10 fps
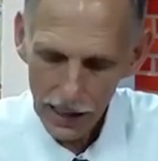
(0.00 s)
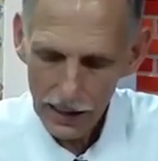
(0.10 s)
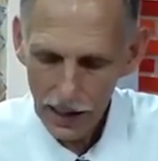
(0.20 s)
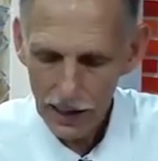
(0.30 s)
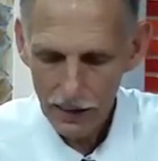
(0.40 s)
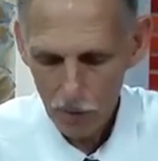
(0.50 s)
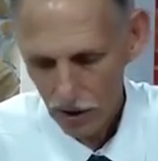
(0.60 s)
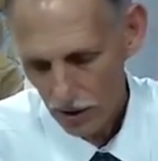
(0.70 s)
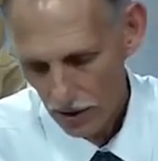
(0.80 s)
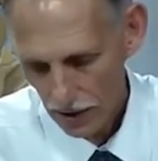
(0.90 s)
I
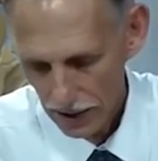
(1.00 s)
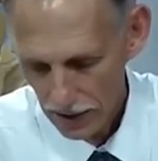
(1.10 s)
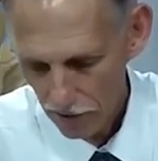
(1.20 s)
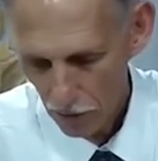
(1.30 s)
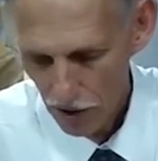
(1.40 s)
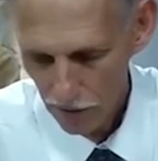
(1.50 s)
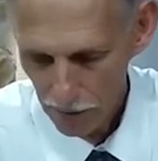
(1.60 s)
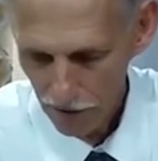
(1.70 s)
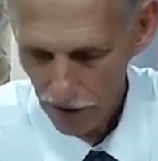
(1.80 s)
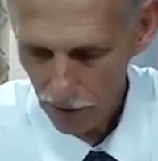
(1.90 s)
love one
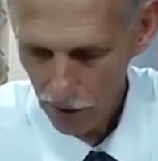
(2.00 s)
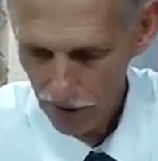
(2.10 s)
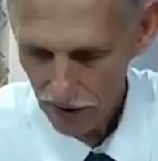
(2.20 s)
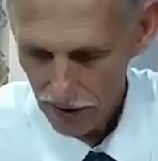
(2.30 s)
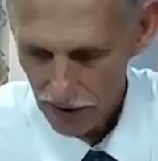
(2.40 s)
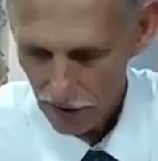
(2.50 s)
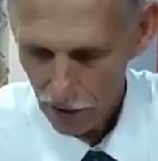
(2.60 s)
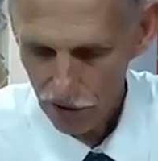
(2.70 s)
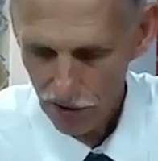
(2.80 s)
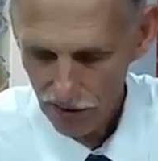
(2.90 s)
of my favorite
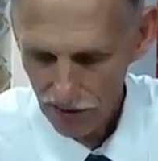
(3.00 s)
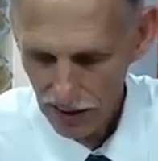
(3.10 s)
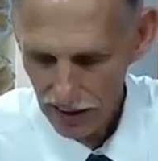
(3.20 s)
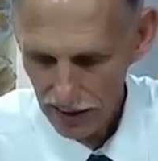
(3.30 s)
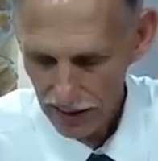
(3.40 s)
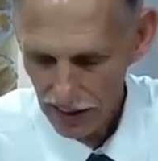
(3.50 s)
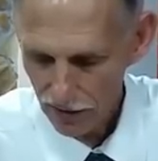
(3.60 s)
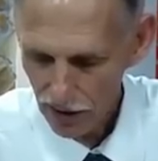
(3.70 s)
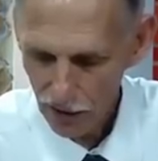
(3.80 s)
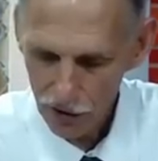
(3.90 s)
verses in
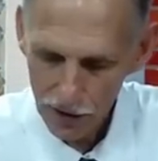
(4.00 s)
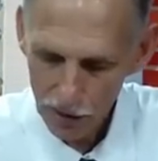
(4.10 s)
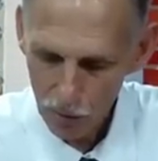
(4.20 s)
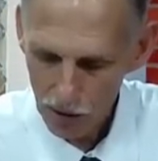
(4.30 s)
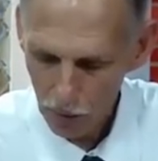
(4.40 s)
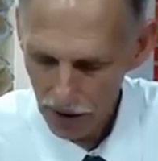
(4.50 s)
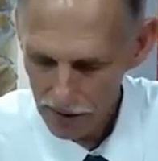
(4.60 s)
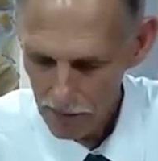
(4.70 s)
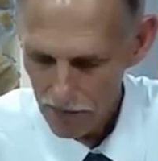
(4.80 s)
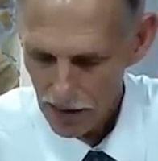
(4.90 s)
Isaiah
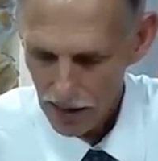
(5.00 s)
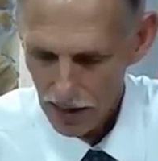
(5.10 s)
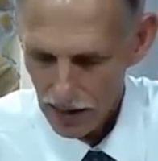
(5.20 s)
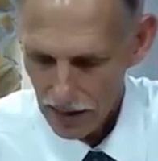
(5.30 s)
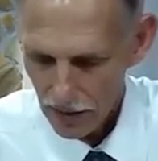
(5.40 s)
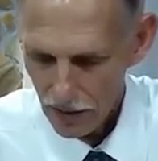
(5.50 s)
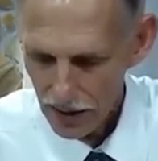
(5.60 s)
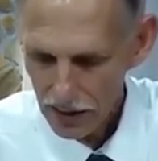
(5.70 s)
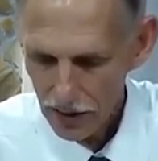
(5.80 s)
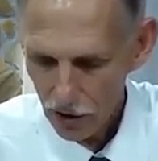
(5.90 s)
30:21.
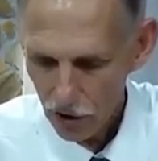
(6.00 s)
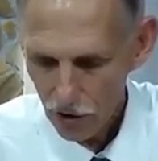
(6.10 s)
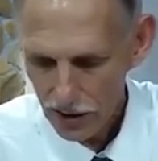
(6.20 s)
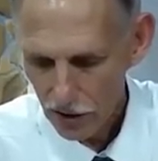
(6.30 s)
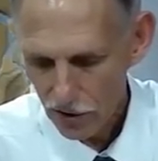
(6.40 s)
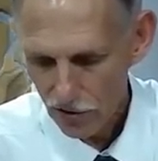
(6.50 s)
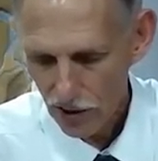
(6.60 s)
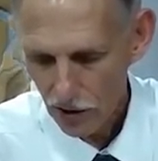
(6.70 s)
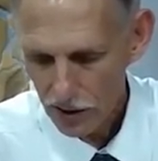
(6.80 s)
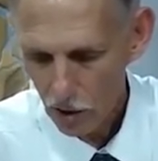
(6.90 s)
Then your ears
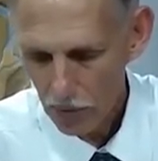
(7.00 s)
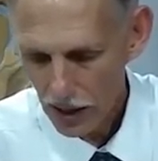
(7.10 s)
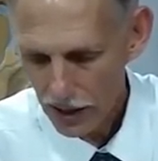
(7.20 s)
shall hear